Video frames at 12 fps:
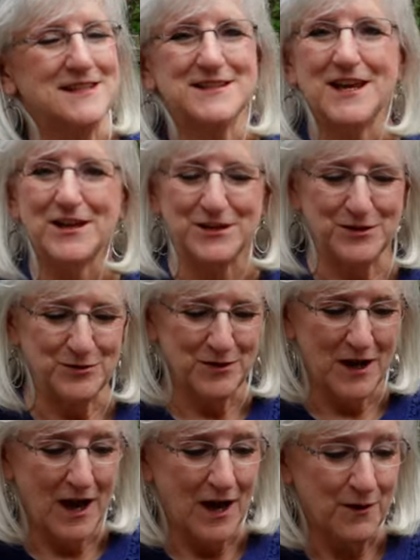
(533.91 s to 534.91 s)
to tell you,
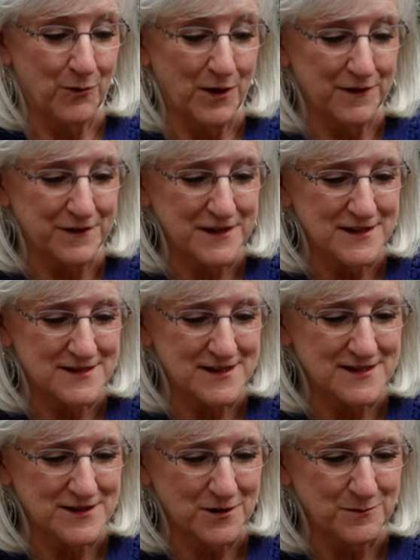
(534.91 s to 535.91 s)
well, this
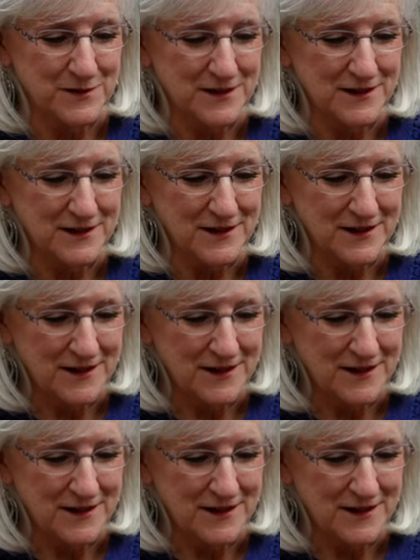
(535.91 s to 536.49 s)
is our bin,